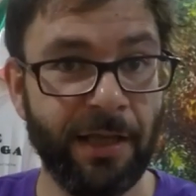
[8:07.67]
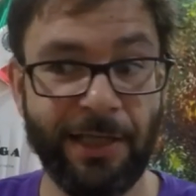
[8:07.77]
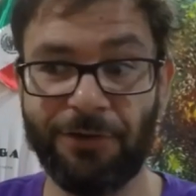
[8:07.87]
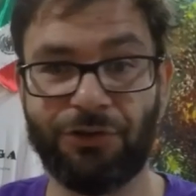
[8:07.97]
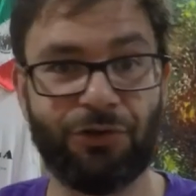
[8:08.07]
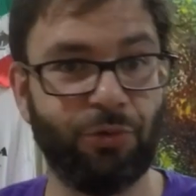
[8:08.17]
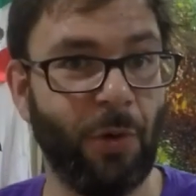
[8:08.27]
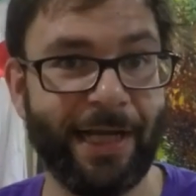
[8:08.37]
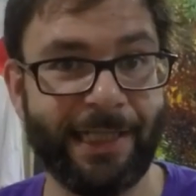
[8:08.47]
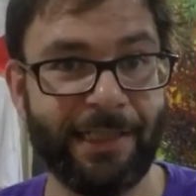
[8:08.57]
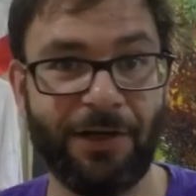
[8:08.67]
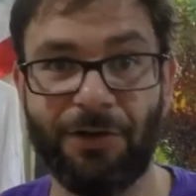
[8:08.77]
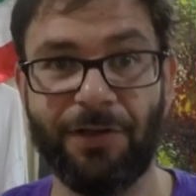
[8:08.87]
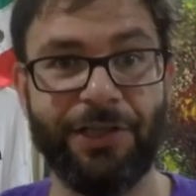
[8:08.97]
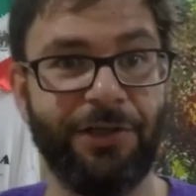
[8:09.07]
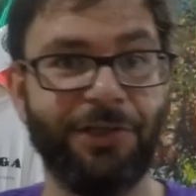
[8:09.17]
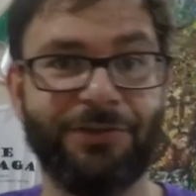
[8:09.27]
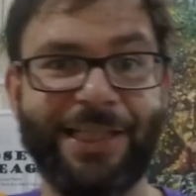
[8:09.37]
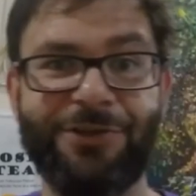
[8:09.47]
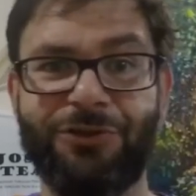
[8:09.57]
you know, sweating or, you know, you
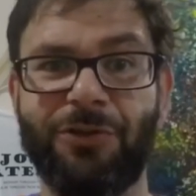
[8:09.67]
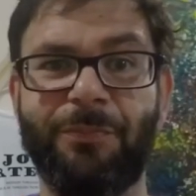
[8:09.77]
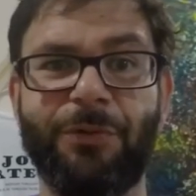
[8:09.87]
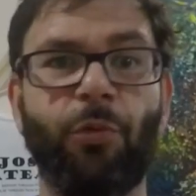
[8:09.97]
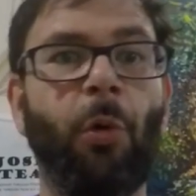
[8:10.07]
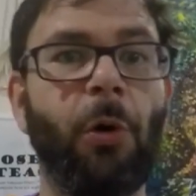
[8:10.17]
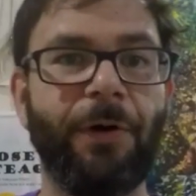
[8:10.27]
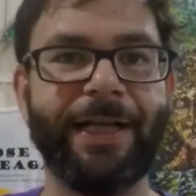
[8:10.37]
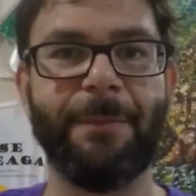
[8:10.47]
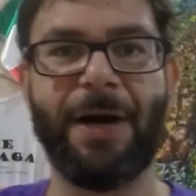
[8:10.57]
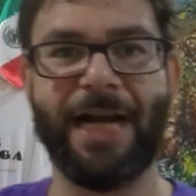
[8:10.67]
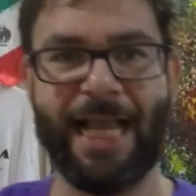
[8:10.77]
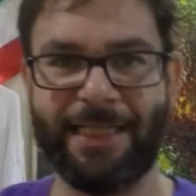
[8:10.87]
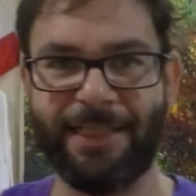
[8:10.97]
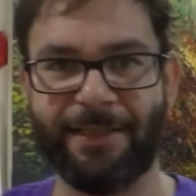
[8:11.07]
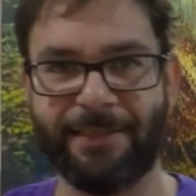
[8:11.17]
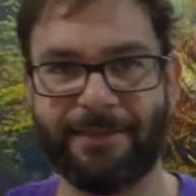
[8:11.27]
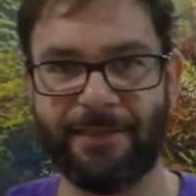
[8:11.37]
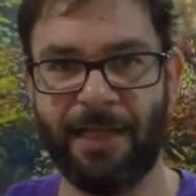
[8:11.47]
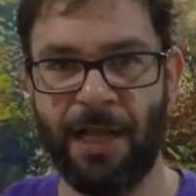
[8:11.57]
don't see YouTube worrying about any of
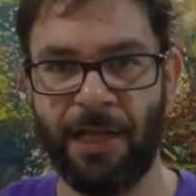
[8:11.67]
this.